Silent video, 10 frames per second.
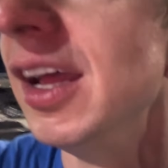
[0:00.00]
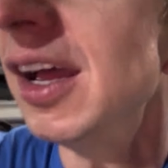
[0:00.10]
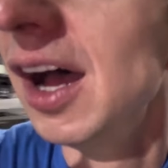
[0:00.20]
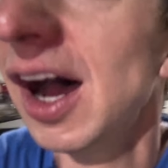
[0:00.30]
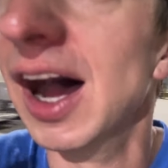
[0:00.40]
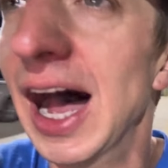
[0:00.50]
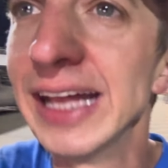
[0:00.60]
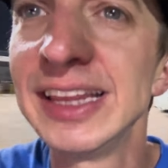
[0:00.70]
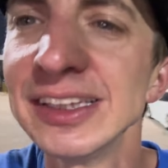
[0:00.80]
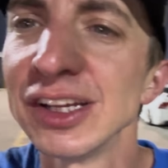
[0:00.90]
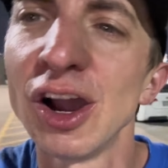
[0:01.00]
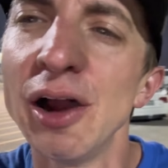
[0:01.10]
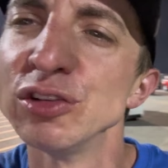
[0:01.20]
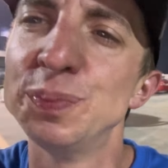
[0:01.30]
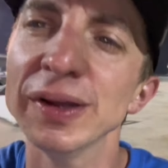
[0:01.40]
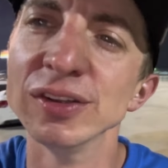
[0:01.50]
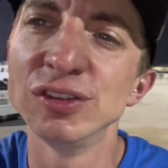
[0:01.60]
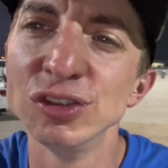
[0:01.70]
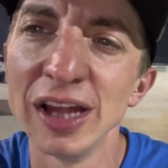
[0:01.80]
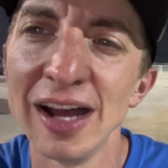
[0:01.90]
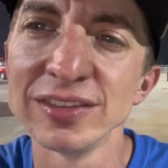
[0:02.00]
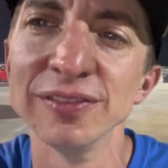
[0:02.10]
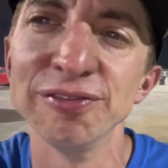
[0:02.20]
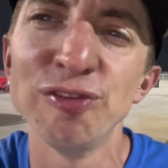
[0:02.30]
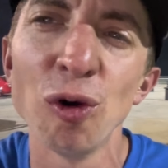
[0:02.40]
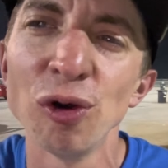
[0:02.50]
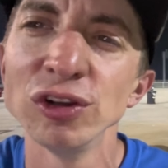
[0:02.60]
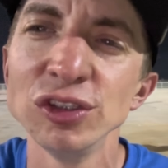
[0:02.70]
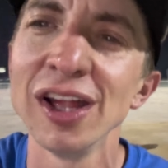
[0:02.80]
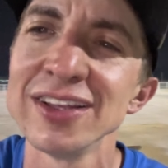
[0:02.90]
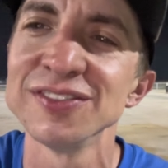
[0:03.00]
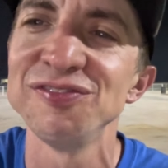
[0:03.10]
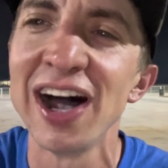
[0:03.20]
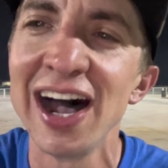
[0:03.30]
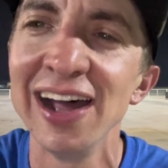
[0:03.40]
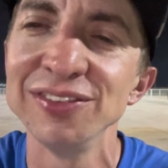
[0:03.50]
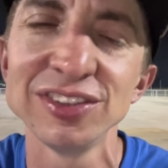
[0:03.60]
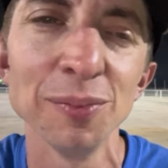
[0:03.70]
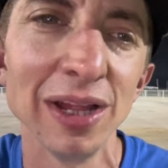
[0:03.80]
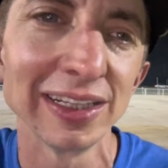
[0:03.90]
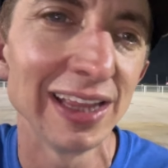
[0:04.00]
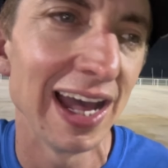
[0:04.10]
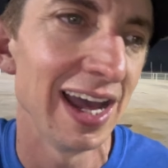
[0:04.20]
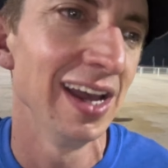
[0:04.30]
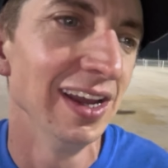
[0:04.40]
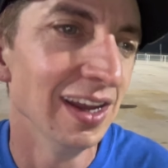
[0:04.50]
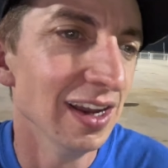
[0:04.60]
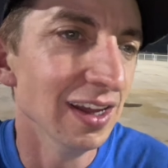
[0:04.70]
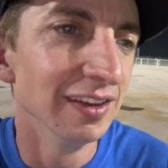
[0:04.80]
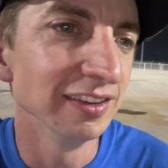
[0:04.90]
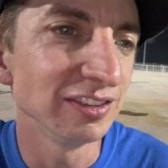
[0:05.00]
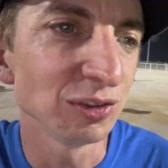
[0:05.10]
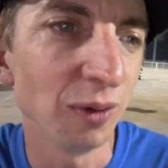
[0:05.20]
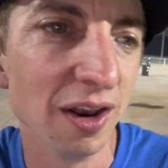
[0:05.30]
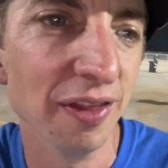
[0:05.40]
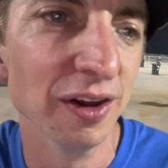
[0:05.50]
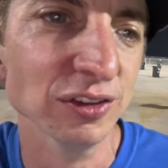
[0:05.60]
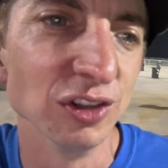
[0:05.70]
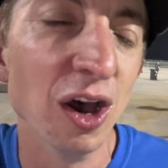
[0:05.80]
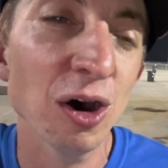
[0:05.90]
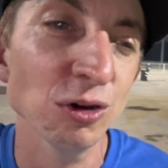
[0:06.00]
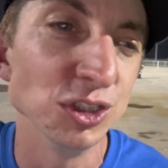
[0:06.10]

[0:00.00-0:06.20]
I think the car was built in 2004, 2005, something like that. This is one of those OG